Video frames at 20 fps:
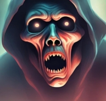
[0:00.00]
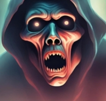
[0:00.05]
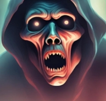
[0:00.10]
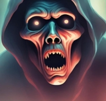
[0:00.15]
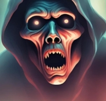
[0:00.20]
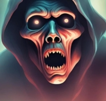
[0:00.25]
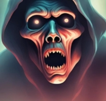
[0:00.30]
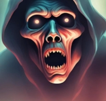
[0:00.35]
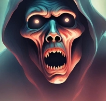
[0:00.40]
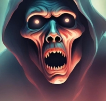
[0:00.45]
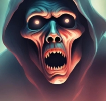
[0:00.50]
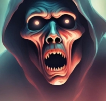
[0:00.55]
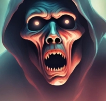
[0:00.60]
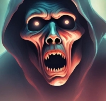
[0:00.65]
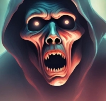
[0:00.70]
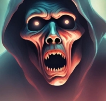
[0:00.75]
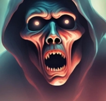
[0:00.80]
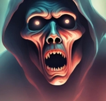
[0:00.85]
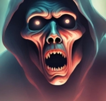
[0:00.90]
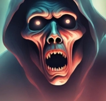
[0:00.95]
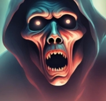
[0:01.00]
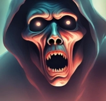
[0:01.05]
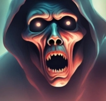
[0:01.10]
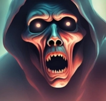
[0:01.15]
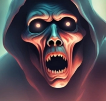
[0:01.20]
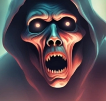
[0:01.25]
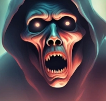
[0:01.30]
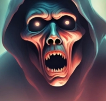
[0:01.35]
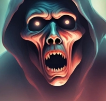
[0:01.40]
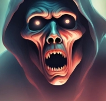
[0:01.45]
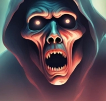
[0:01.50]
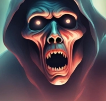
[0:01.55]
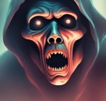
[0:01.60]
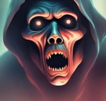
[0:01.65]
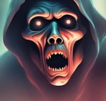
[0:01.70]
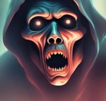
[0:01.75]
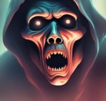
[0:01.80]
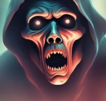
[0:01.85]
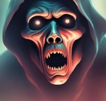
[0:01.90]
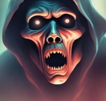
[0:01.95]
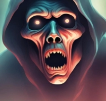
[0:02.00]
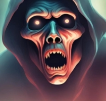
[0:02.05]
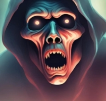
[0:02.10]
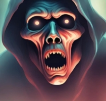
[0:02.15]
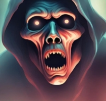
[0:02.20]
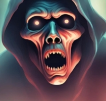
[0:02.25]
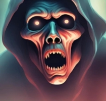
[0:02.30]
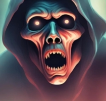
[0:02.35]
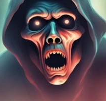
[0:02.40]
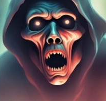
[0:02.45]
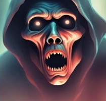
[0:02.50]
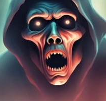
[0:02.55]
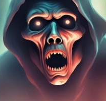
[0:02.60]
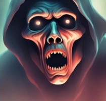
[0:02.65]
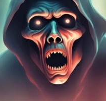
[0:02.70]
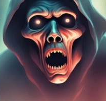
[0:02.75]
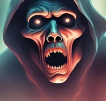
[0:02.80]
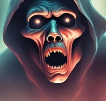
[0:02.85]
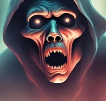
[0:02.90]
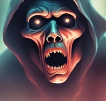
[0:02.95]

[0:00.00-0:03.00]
It signified something fearfully old and evil,